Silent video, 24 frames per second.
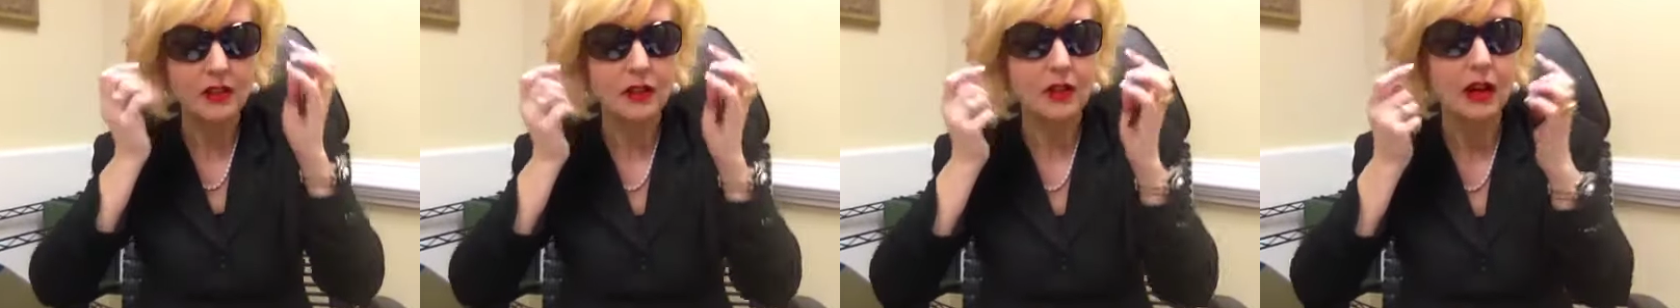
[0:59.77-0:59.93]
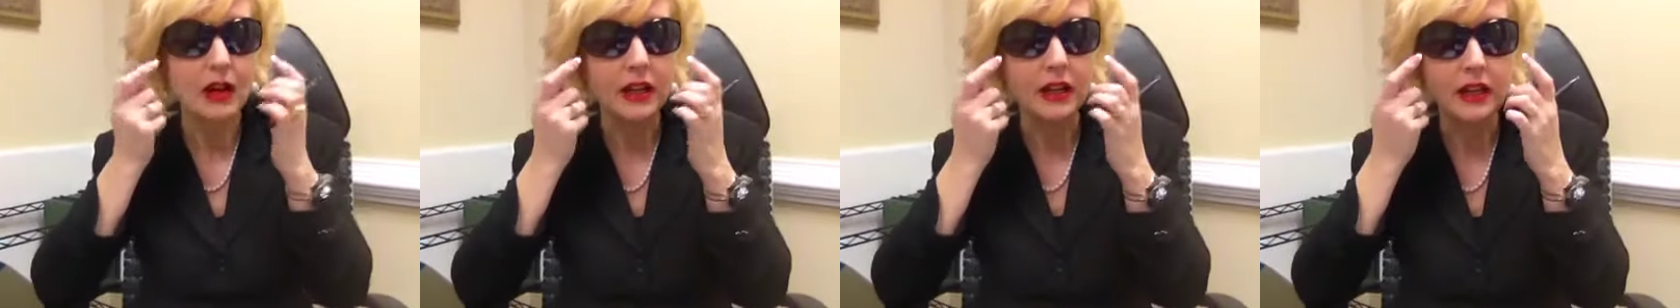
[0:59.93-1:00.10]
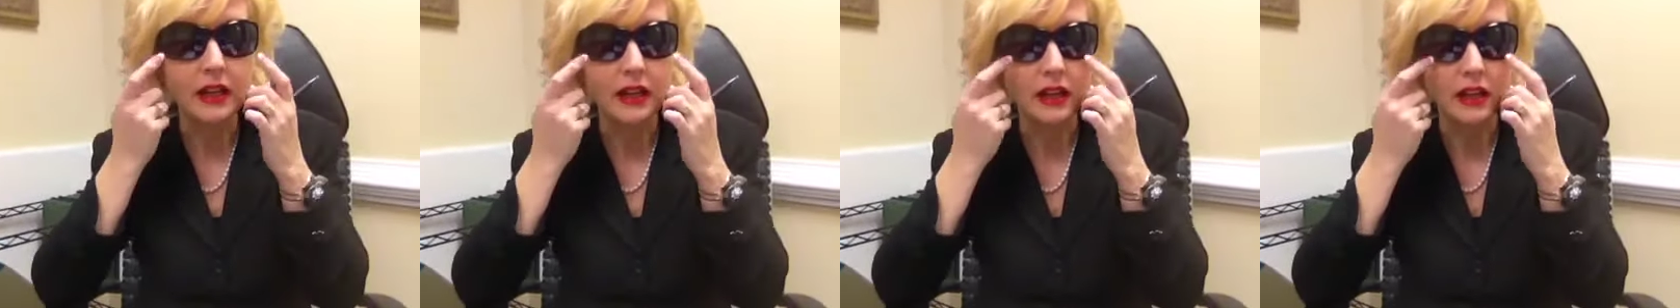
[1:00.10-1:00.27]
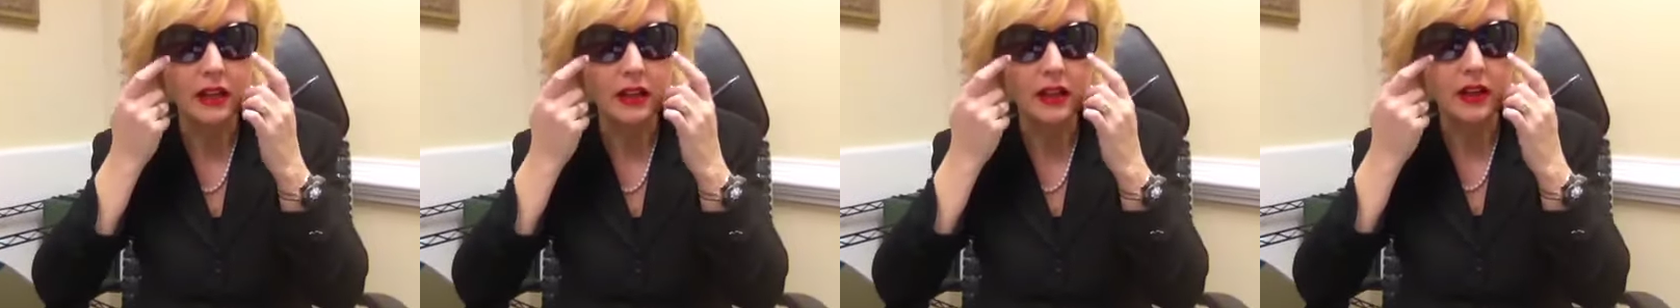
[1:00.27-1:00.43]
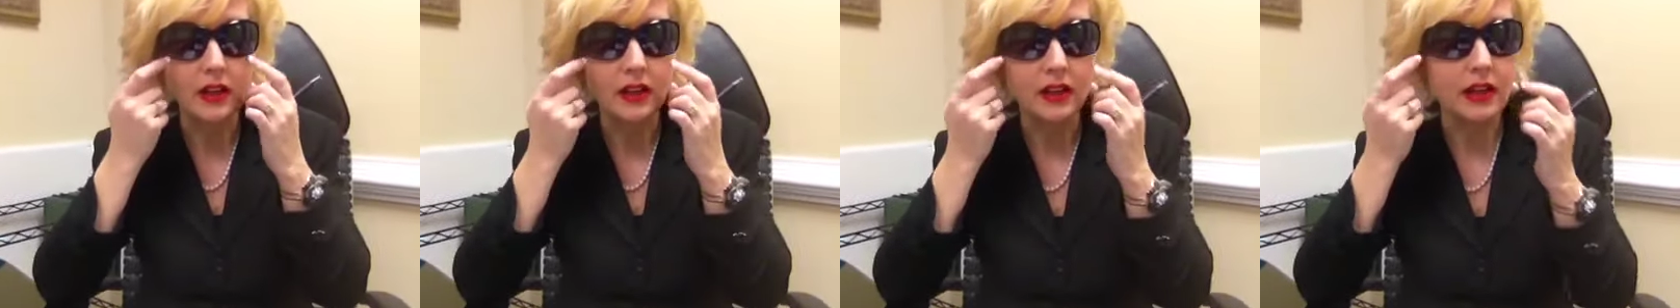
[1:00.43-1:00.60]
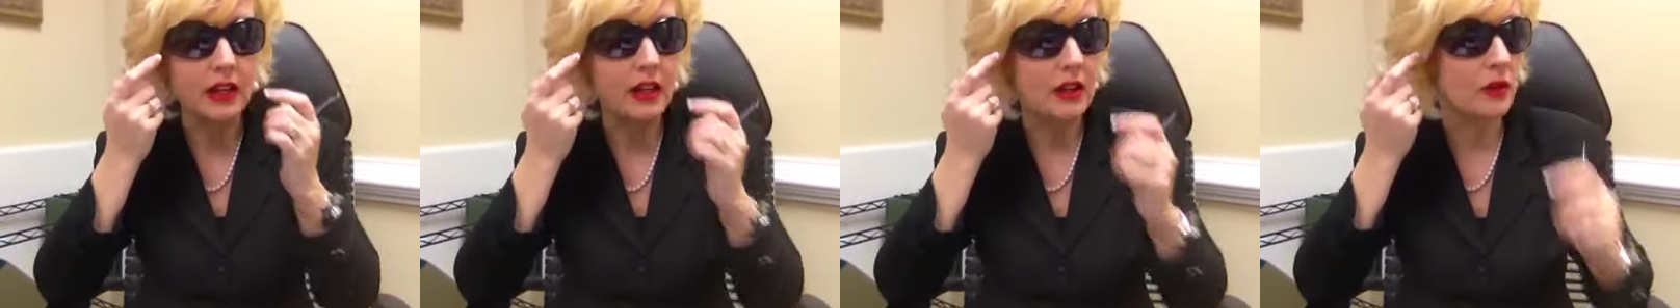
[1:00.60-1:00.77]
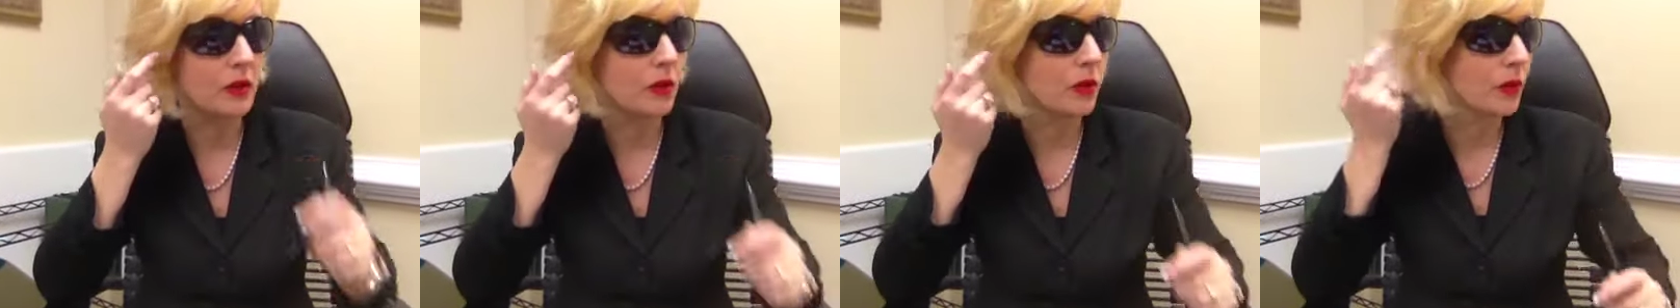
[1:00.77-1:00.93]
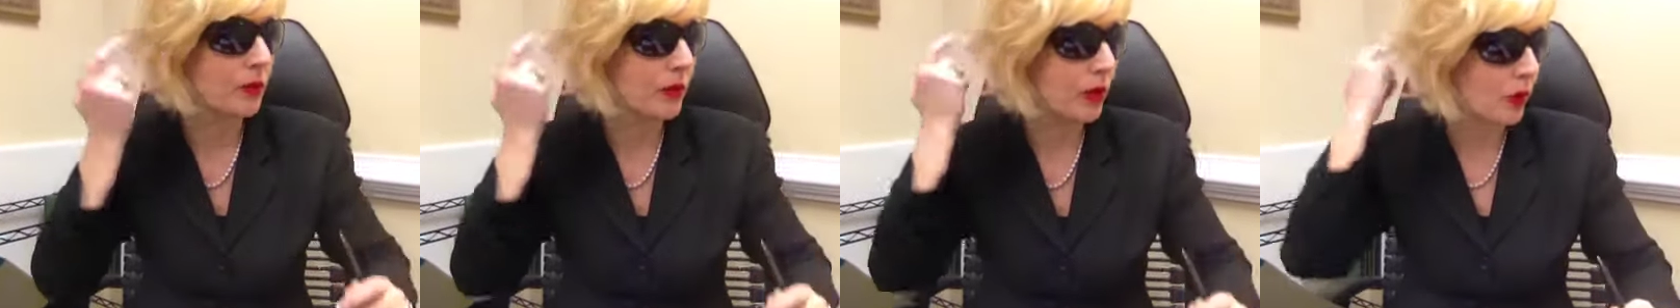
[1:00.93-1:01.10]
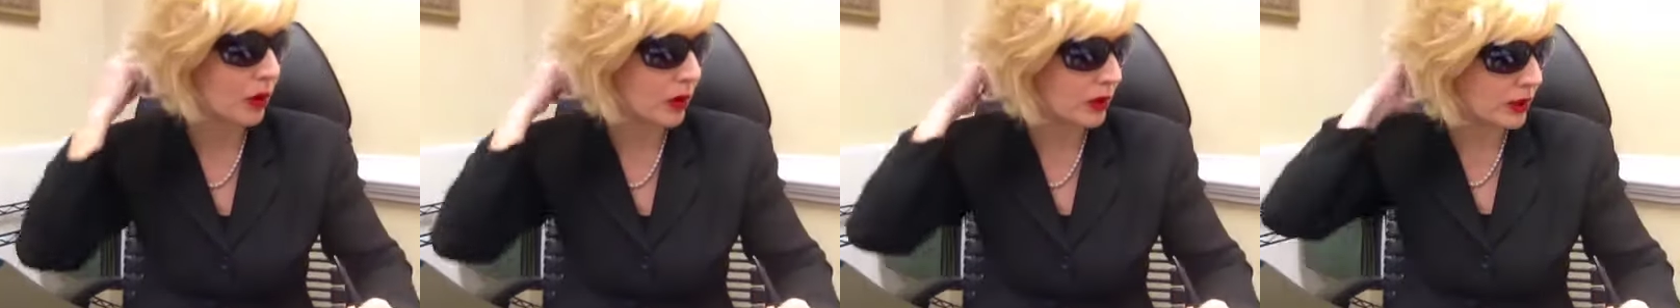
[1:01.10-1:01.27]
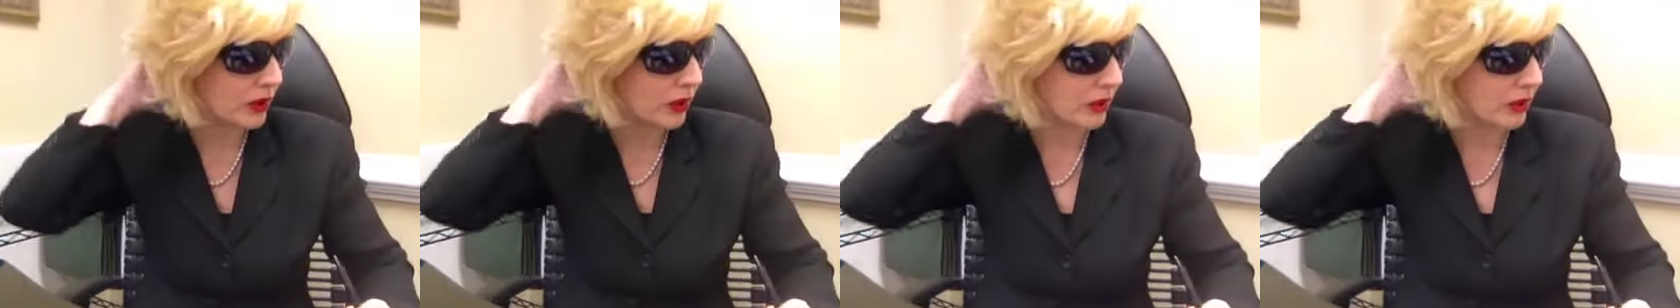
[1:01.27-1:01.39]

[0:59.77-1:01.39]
right here and record